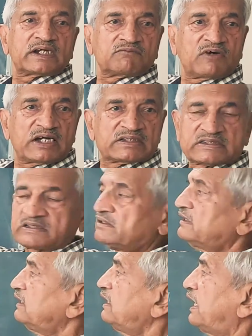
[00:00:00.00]
advanced,
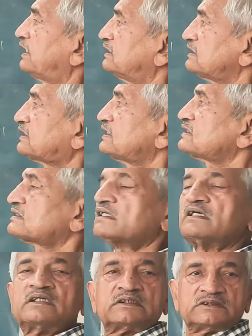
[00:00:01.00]
and this has
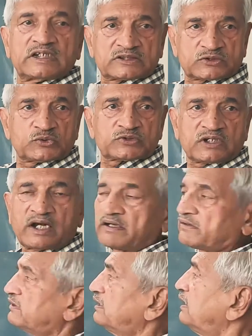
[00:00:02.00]
just to start,